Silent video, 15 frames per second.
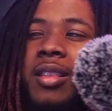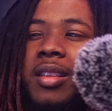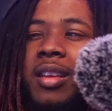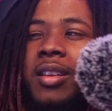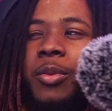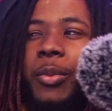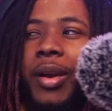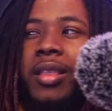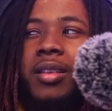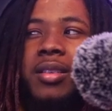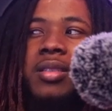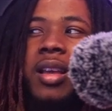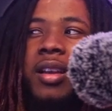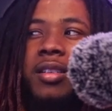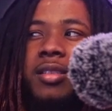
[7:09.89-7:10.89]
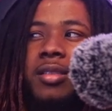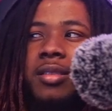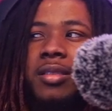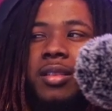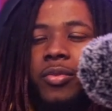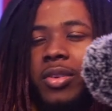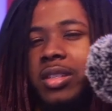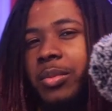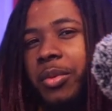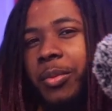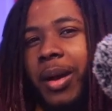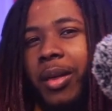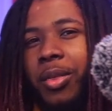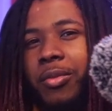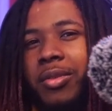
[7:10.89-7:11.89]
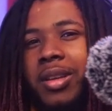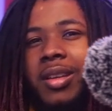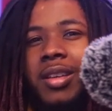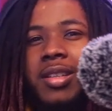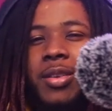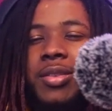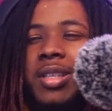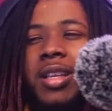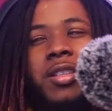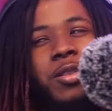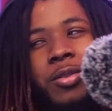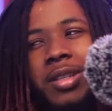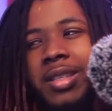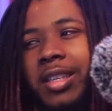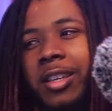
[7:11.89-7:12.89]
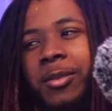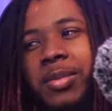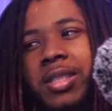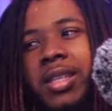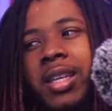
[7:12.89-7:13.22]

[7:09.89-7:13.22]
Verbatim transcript: in a way that is like divisible by three. Because obviously there's three teams.